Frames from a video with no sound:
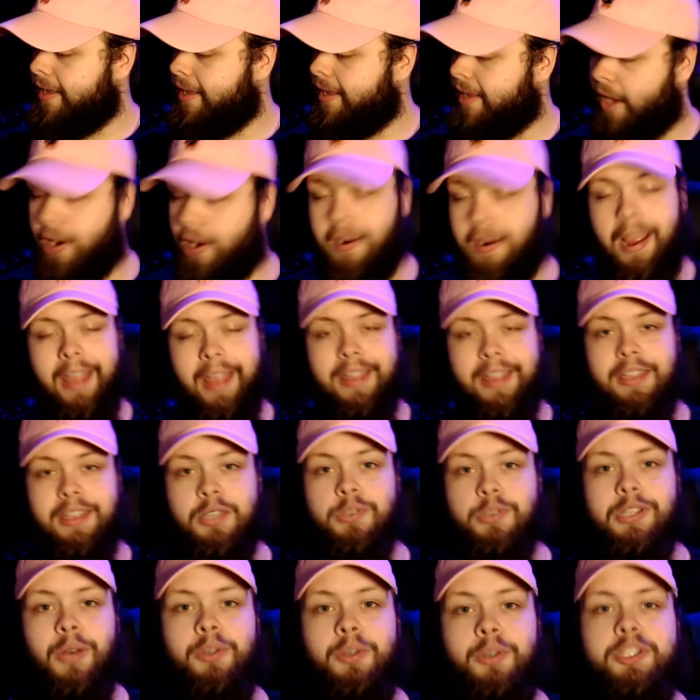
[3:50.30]
All right.
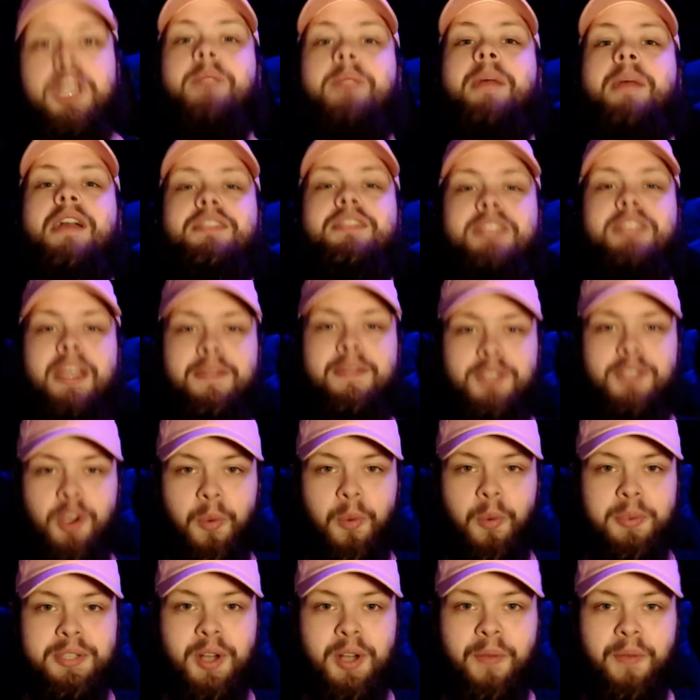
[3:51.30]
Use code JerBear, save
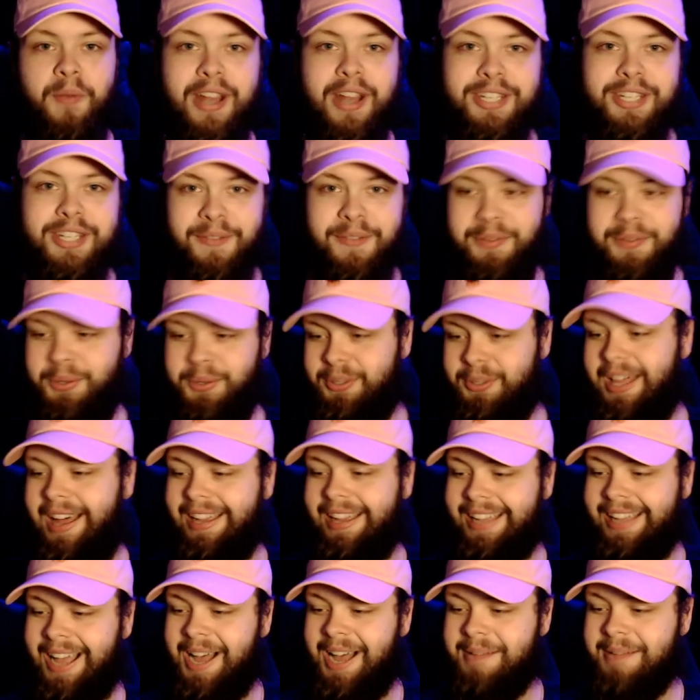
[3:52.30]
0% over at
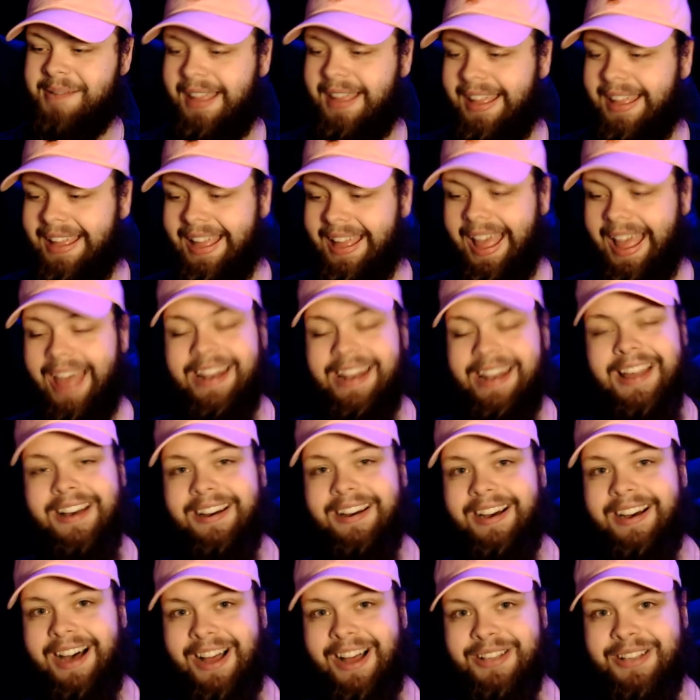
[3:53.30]
gfuel.com, and
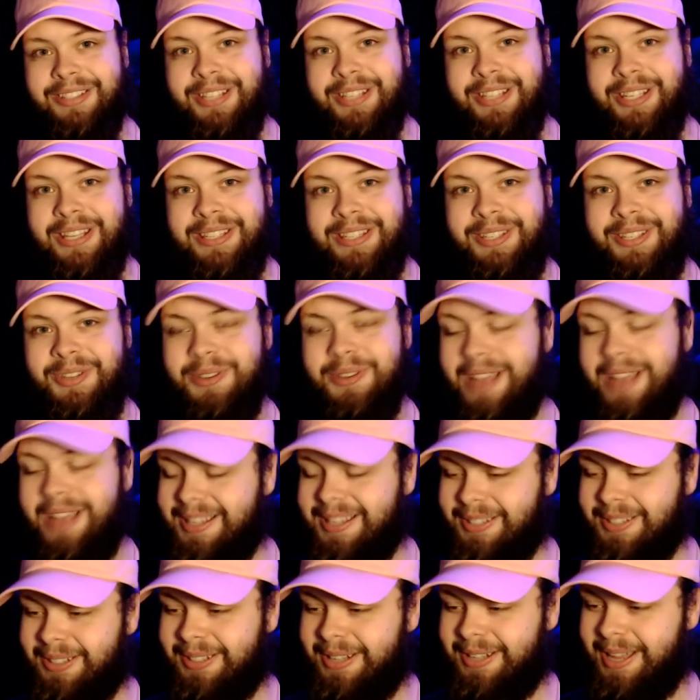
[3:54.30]
I'll see you
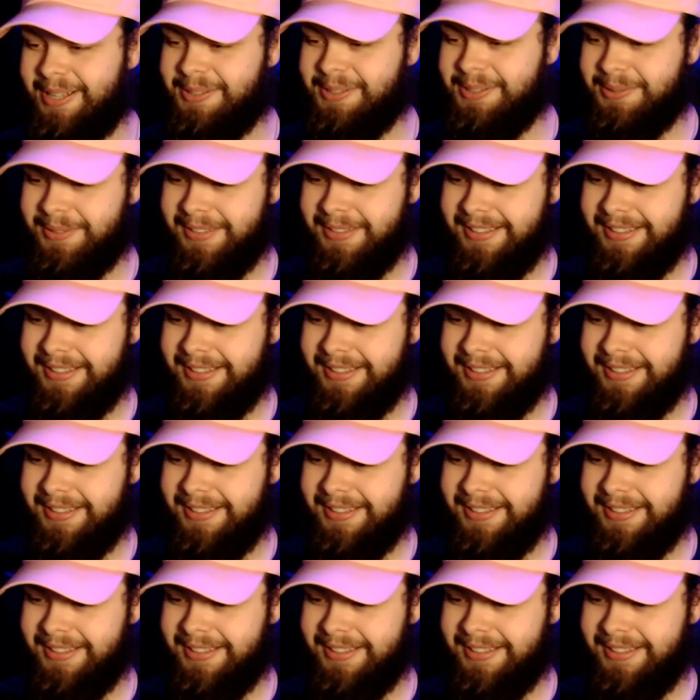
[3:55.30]
guys on the next one.